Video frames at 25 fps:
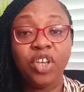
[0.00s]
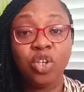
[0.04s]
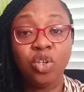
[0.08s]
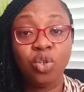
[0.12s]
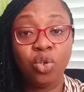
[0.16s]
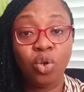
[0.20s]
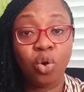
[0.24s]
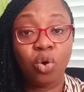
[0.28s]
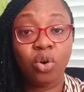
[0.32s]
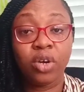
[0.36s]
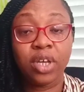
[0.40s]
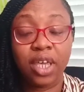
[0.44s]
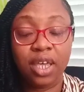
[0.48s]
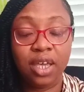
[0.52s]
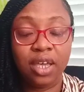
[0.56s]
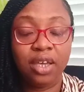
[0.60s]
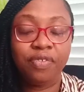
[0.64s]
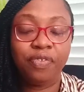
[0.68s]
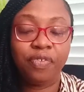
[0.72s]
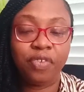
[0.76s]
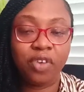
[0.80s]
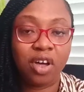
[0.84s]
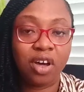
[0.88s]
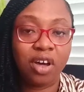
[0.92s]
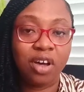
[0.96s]
your cake
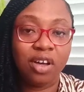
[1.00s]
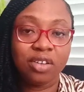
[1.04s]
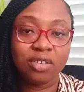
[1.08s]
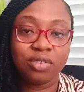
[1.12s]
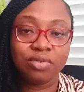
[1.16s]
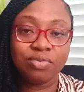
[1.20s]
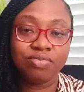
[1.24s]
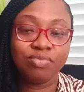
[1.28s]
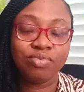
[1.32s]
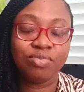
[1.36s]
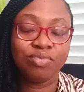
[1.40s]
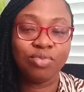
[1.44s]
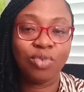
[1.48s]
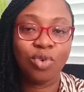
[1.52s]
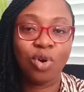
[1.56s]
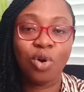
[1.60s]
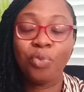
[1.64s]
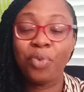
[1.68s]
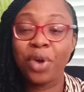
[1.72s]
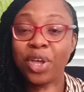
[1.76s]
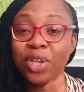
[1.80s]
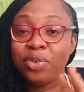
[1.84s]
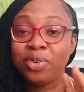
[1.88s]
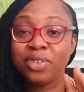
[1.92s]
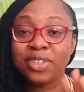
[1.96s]
flour, or
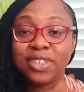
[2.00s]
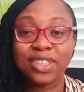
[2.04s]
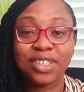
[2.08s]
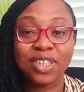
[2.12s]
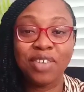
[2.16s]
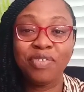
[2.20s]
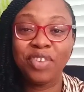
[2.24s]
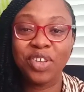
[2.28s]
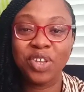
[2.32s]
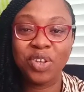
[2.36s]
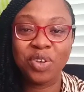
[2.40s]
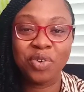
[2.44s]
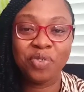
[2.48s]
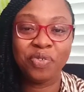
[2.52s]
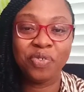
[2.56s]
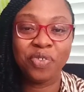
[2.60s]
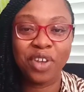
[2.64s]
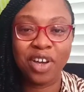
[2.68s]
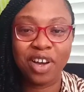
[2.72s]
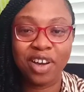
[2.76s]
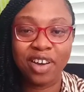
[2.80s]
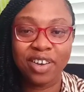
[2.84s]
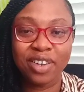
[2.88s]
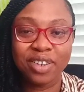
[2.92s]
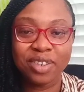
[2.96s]
when you're sieving your
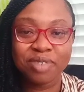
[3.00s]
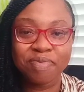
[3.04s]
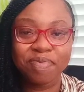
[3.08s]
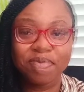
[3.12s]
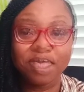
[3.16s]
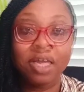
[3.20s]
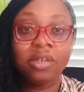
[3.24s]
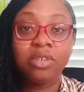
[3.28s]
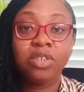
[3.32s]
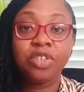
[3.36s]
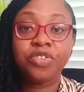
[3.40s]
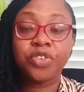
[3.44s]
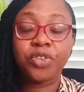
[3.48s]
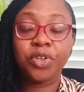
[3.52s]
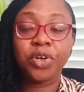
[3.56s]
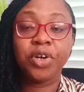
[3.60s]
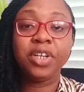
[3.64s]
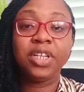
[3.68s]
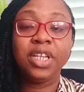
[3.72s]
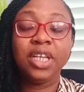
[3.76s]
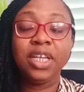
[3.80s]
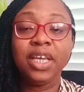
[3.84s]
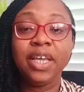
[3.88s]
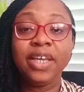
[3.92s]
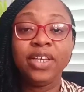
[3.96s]
flour. The
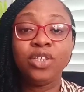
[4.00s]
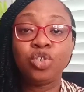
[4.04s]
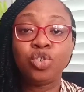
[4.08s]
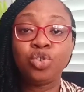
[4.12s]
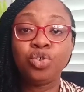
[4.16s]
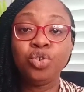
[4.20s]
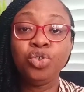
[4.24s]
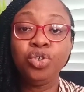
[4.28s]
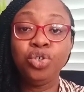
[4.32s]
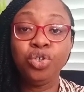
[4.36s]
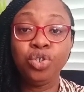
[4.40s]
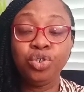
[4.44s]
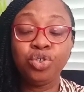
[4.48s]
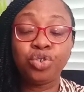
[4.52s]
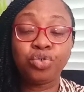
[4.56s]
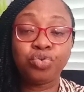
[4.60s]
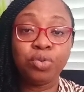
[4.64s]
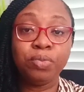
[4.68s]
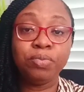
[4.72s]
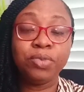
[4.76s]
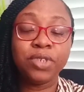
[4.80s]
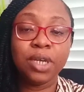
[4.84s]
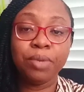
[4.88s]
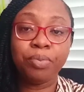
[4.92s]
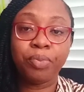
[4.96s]
third thing is to use
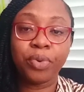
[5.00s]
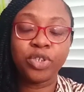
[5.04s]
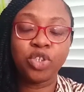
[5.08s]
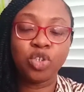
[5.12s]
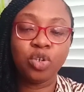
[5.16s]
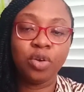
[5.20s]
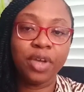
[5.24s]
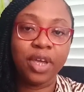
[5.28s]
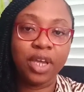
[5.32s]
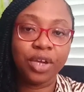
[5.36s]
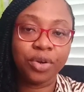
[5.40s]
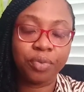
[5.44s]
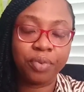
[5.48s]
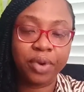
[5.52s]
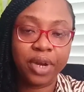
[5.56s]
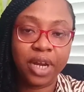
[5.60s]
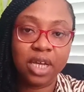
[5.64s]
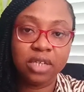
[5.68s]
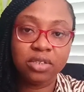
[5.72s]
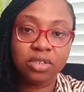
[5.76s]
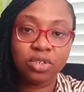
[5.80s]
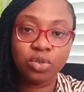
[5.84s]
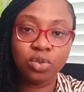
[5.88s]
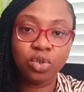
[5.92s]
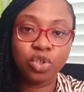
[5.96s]
room temperature
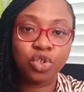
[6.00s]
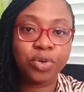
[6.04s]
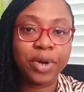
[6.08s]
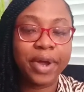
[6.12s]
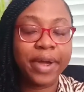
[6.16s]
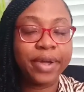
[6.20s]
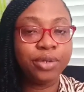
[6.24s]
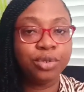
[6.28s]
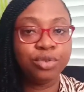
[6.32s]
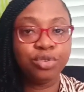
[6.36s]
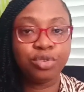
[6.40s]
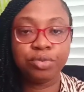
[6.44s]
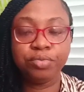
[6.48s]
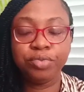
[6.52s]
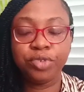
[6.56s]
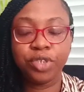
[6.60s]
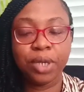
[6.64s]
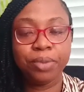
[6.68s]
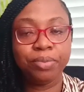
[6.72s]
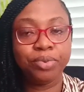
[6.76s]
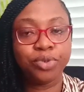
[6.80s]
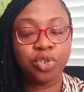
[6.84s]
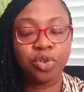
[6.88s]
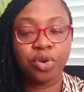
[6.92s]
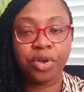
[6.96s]
ingredients. So try and use room
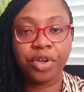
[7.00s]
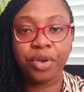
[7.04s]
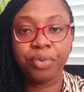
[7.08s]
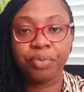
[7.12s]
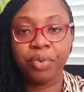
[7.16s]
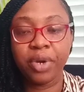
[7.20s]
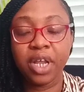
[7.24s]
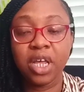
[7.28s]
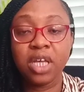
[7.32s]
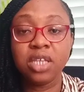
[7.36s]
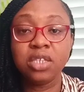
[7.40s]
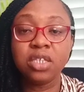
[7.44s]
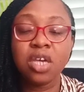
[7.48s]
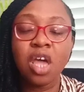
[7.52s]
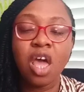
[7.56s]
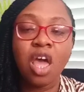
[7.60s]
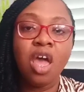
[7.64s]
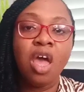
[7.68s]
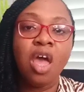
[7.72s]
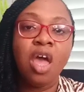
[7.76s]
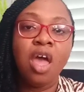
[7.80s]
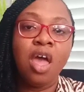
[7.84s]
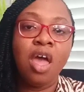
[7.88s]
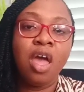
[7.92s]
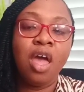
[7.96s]
temperature ingredients.
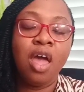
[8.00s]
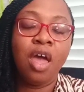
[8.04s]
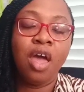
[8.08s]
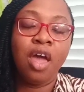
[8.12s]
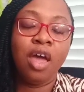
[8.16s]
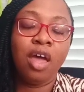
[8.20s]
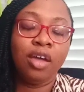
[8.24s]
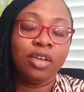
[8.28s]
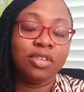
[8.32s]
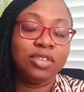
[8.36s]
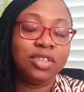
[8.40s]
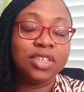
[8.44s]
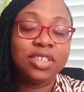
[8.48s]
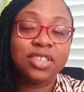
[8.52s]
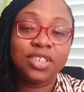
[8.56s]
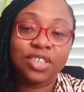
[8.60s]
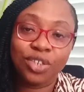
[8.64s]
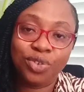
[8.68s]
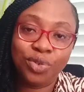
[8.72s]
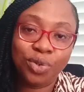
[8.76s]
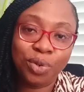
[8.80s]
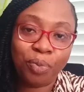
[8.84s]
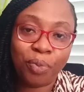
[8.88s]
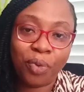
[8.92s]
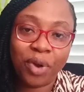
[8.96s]
This is
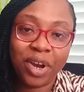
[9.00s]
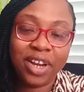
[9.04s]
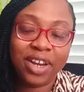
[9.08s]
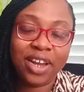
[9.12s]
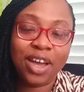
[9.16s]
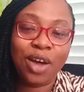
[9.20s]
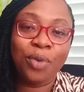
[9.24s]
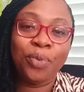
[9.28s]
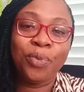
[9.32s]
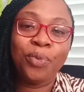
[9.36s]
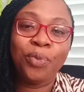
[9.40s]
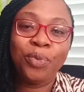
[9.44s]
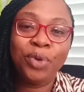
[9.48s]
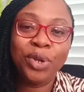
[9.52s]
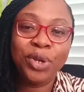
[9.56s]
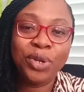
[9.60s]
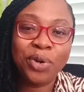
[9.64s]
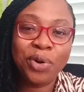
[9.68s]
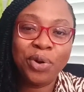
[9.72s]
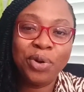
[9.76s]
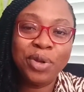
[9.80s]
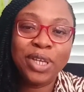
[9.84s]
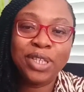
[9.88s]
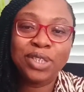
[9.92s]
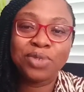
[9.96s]
a no-brainer. We
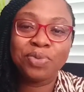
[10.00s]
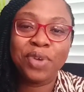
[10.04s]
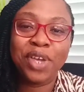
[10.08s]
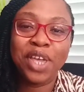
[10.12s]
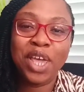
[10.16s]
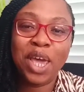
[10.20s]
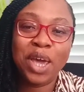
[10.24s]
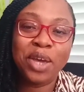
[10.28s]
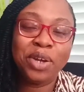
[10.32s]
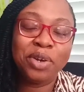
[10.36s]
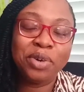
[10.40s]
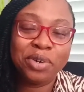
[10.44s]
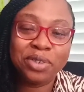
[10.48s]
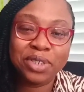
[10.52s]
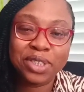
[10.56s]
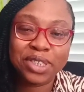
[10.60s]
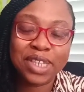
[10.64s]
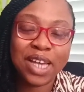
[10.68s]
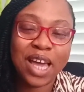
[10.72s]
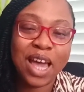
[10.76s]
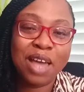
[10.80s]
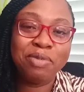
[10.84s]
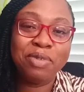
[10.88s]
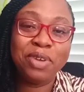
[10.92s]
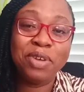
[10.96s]
know it, we hear it all the
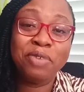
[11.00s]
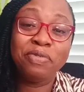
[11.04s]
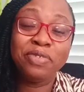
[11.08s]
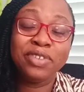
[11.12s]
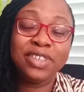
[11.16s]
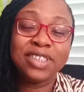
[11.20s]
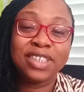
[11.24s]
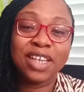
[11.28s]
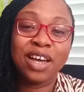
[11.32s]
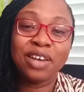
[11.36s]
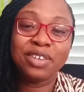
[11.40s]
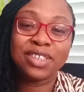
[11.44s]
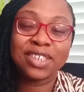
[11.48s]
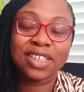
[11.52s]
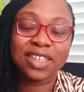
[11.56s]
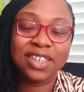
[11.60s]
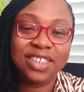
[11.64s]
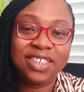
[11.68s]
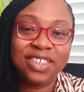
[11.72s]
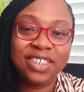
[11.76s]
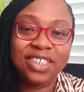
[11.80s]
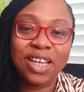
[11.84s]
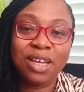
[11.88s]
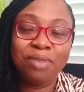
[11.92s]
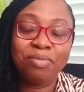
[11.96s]
time. It even sounds
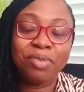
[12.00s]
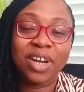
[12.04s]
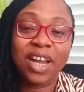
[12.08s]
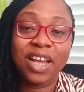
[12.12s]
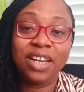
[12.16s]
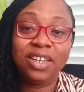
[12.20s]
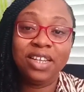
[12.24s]
cliche, but I